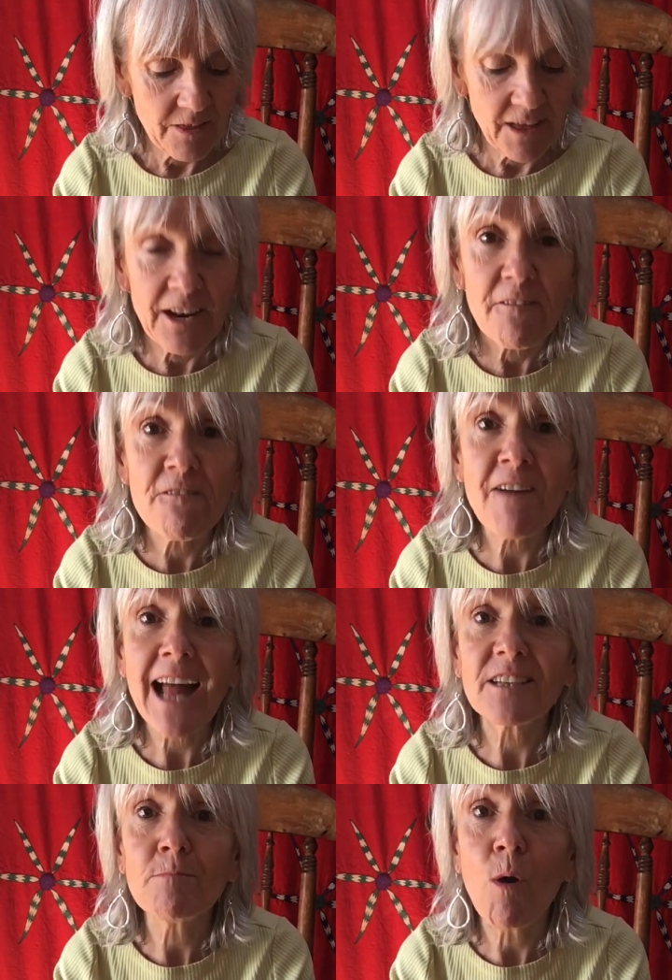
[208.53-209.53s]
Then a
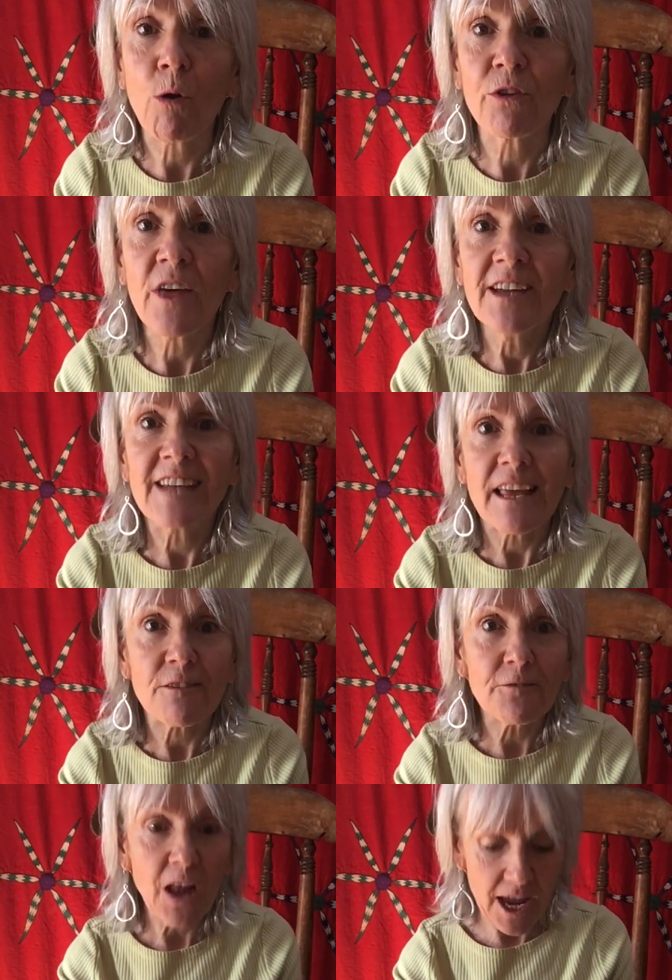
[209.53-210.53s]
fat moth
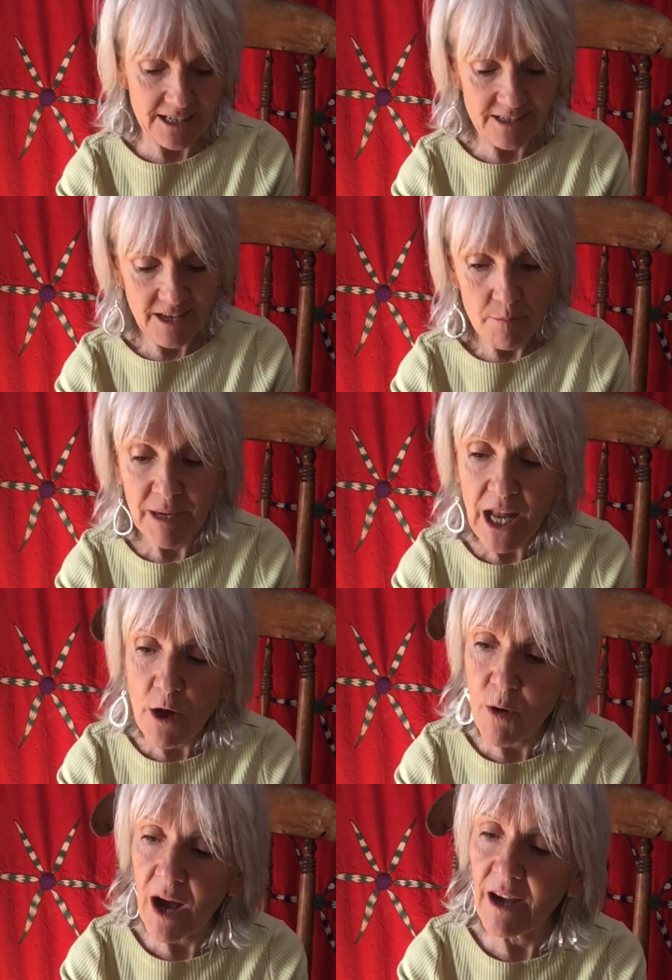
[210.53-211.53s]
takes flight
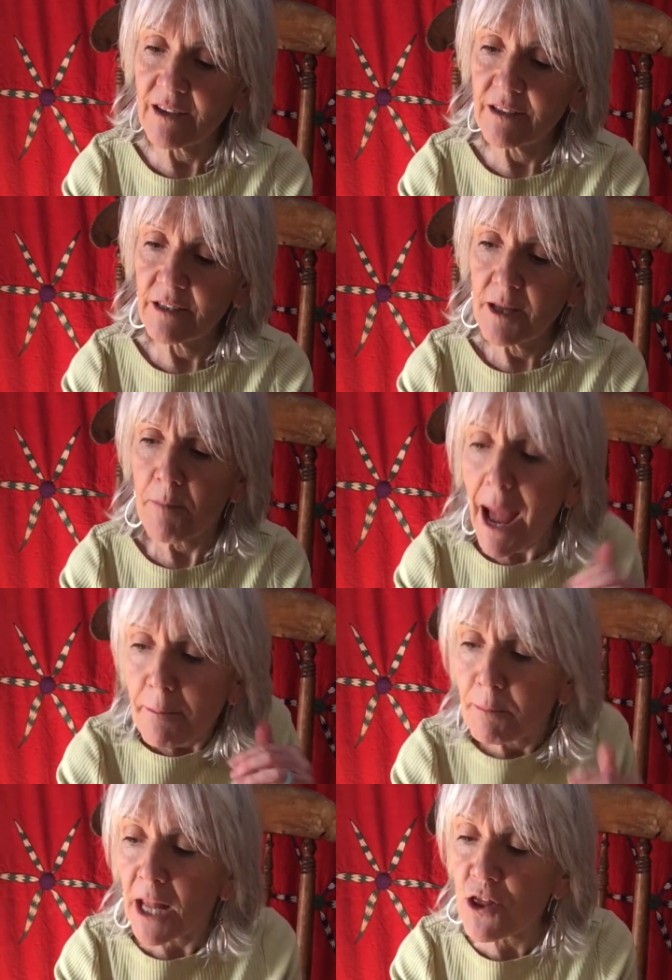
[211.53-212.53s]
below her. Bat
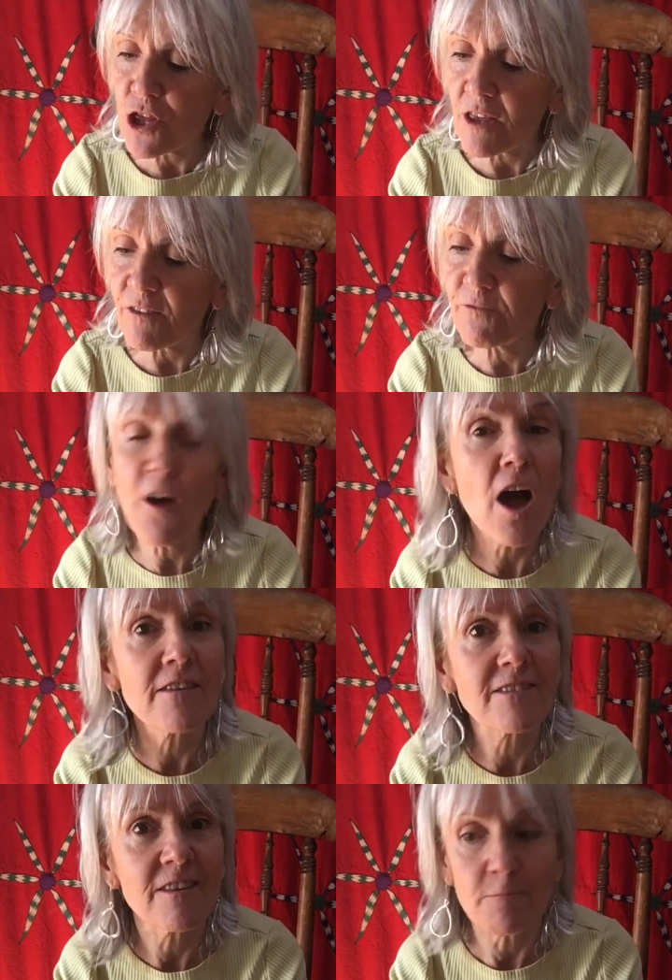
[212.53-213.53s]
plunges
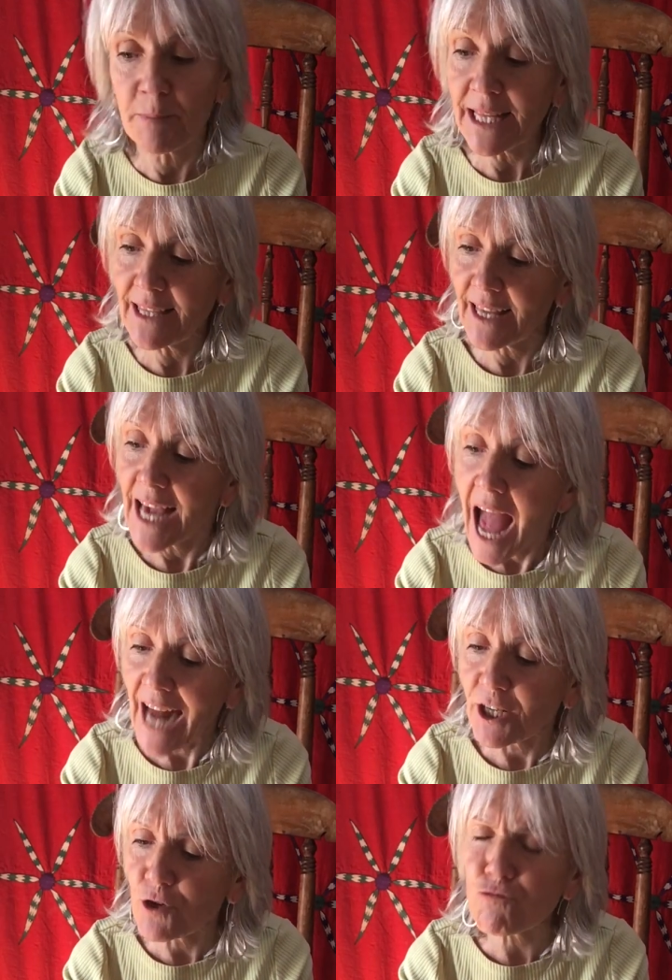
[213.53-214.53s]
fast as blinking
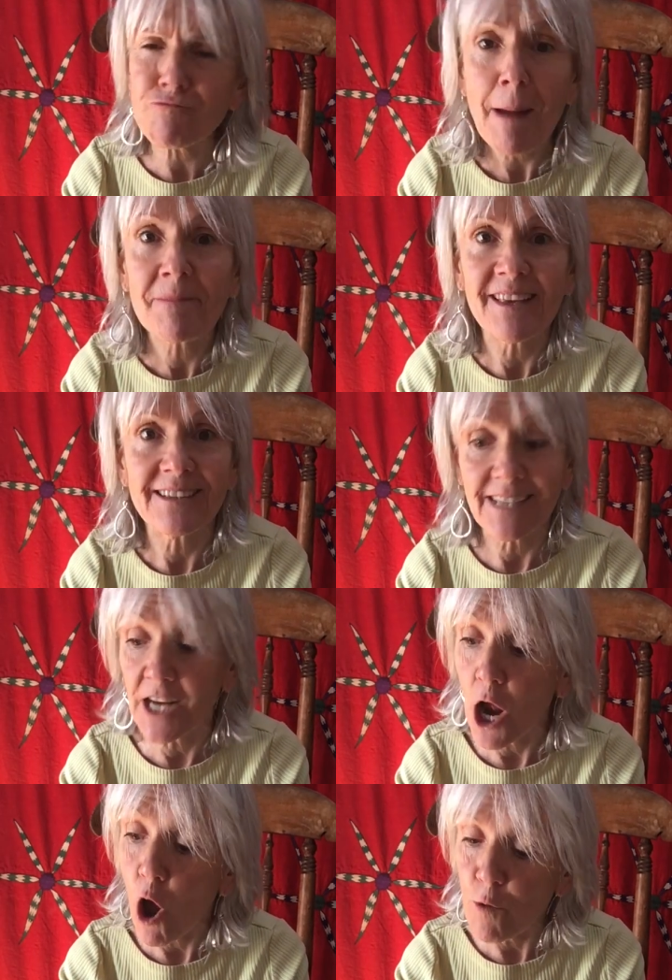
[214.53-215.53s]
and grabs it in
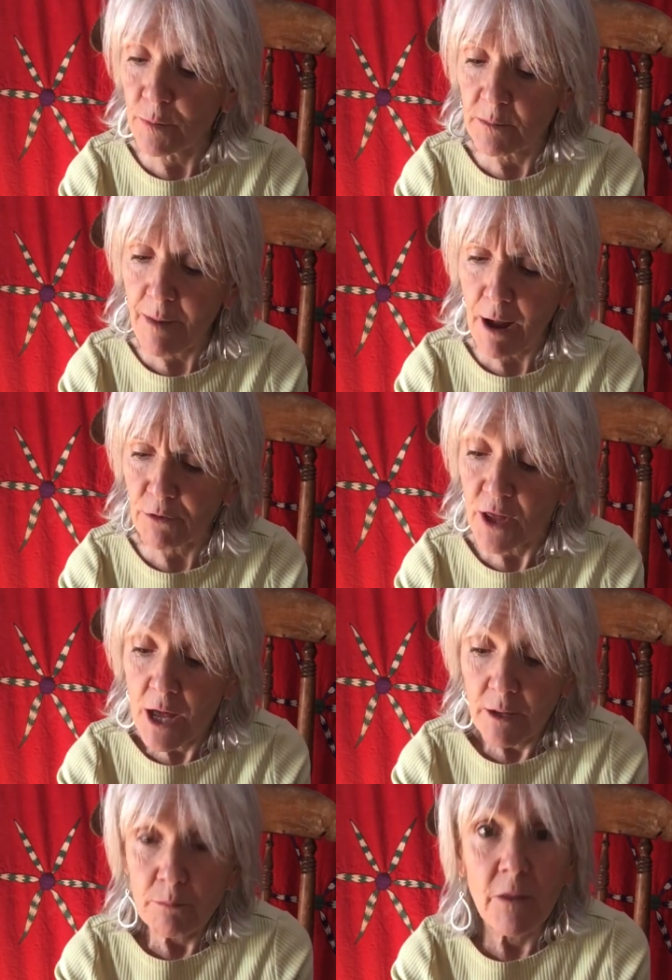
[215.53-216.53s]
her open mouth,
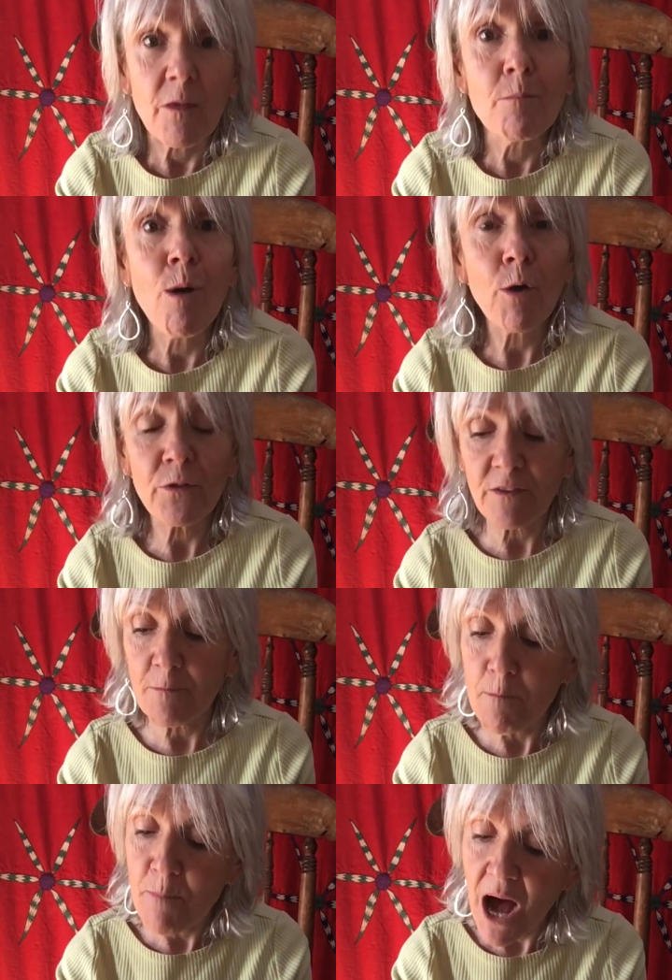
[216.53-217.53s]
but the moth's
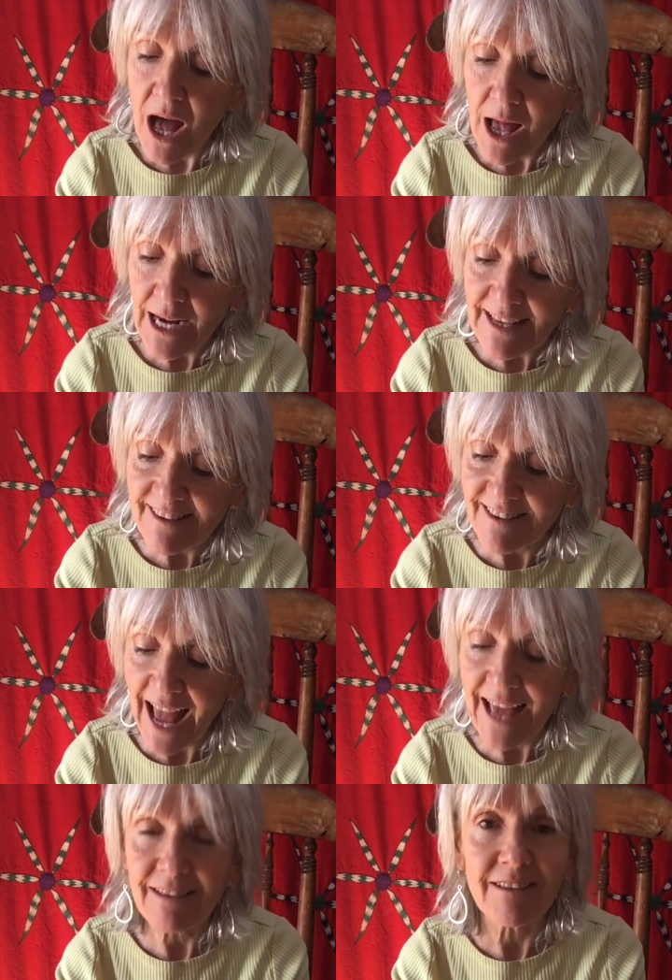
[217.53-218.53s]
pearly
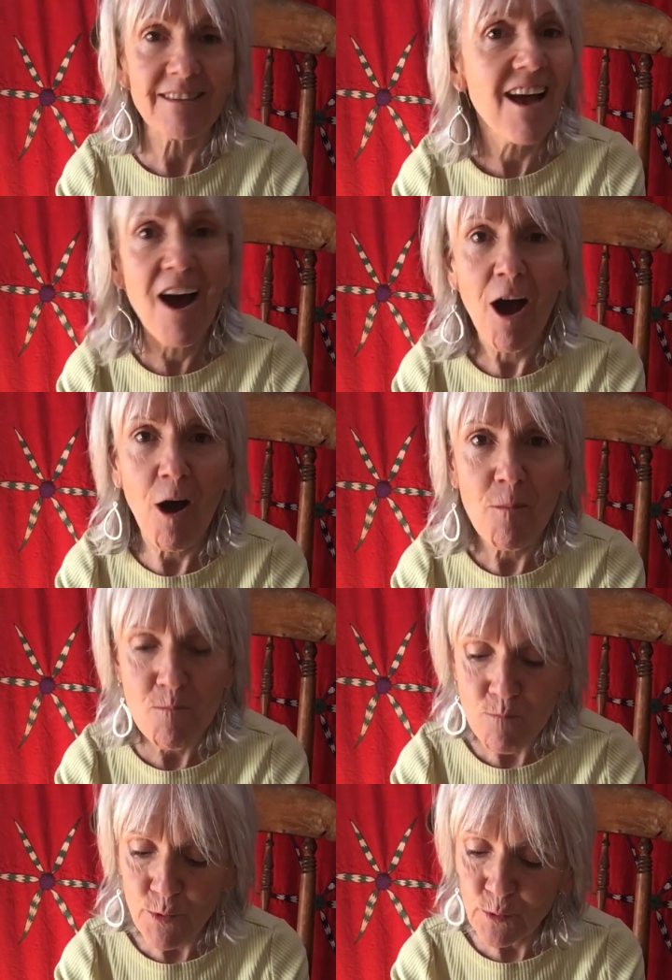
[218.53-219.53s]
scales are
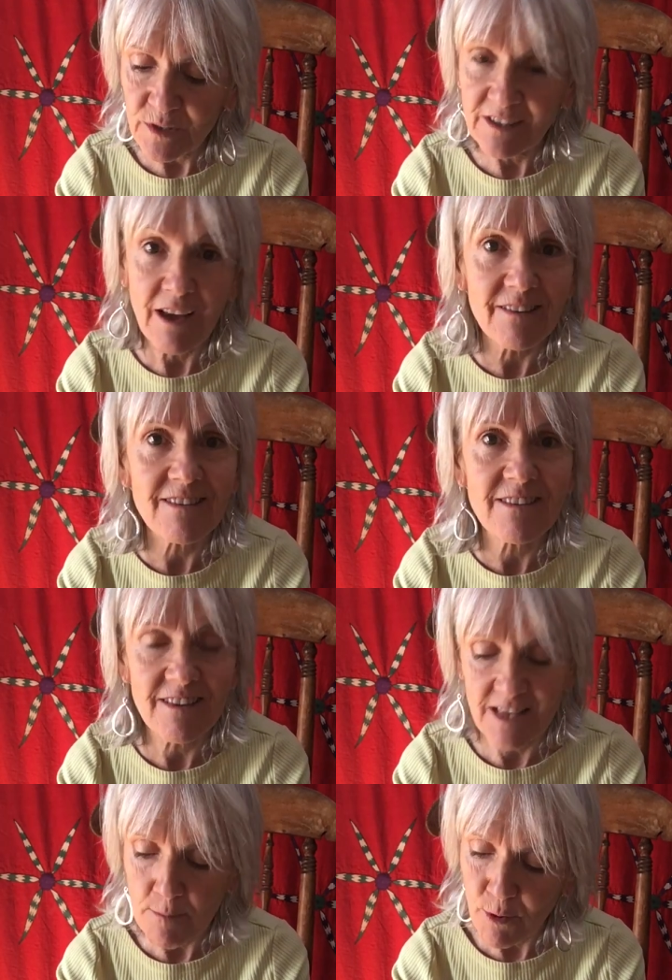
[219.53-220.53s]
moon dust
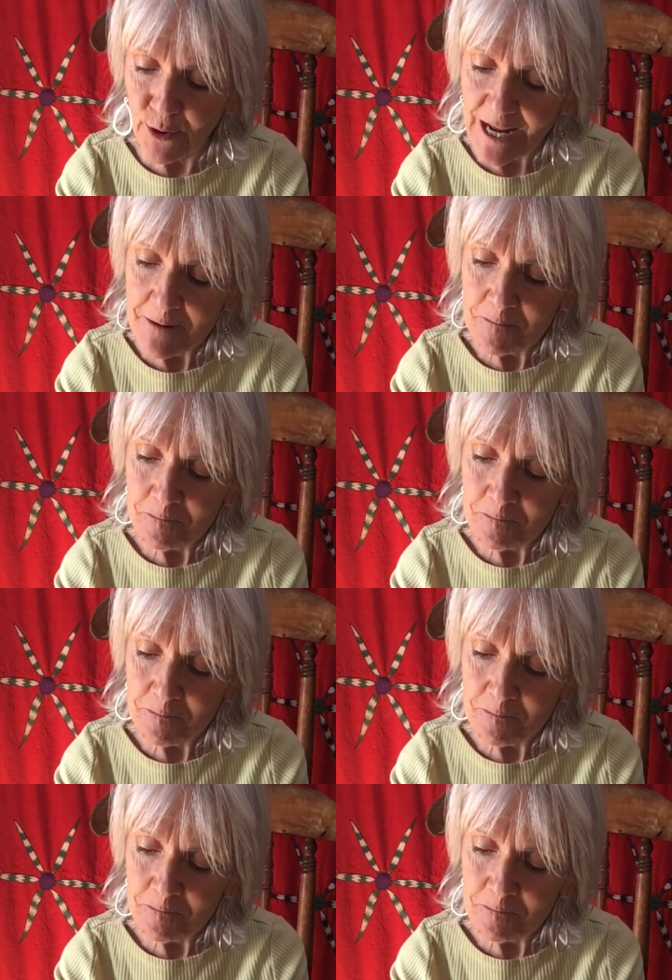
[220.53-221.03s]
slippery.